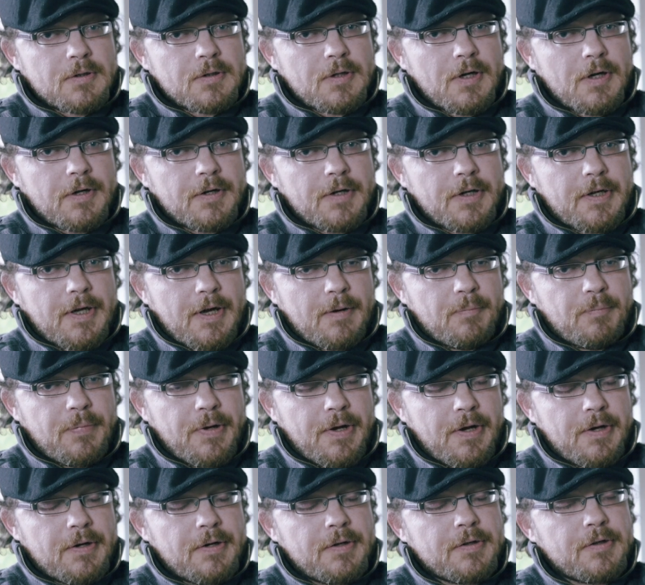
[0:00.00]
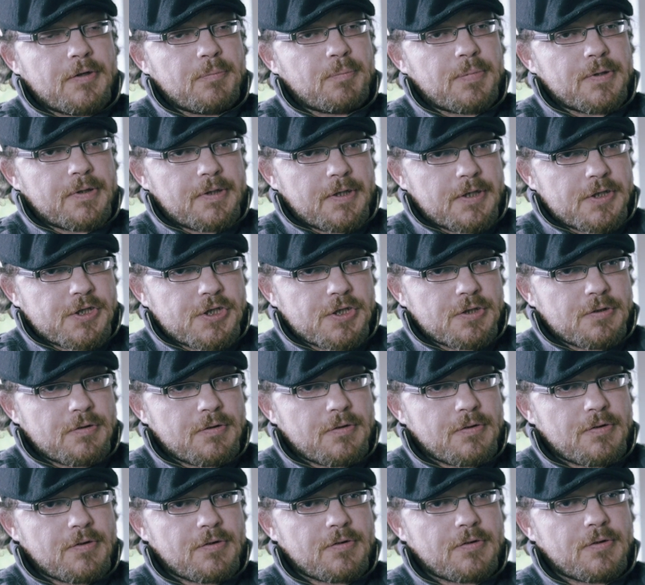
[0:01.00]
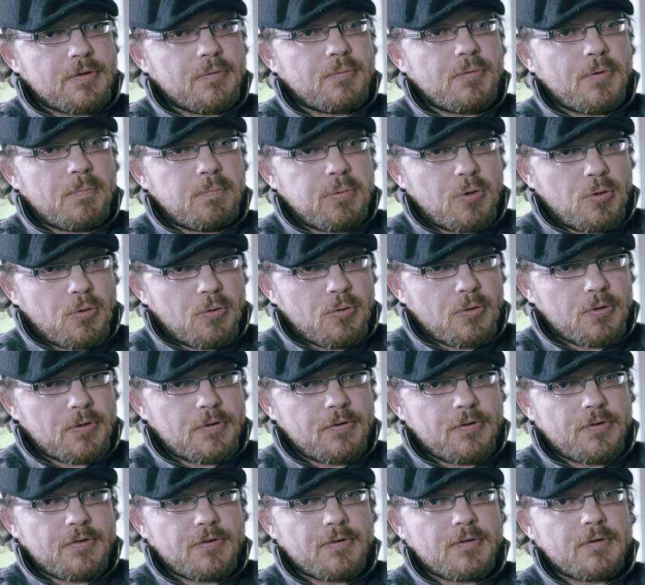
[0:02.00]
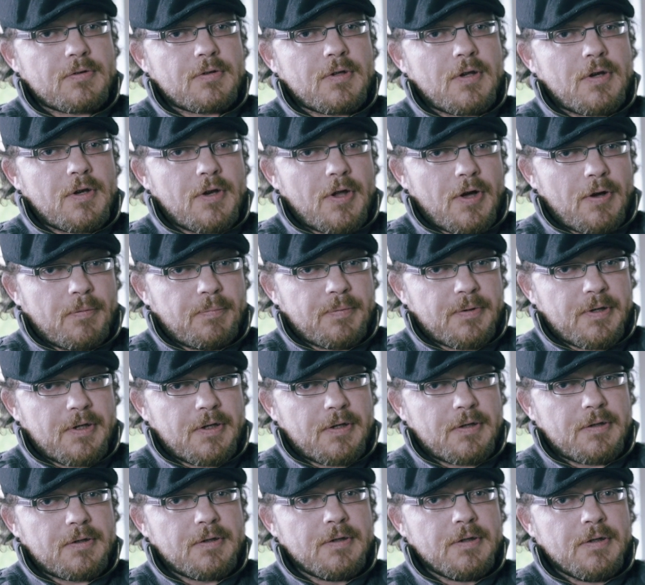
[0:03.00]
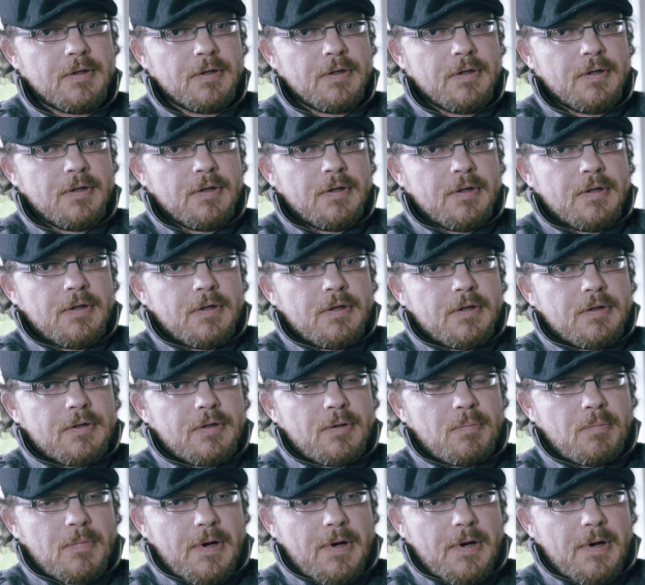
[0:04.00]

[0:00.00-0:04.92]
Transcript: kind of campaigning, the petitions, the reports, the lobbying the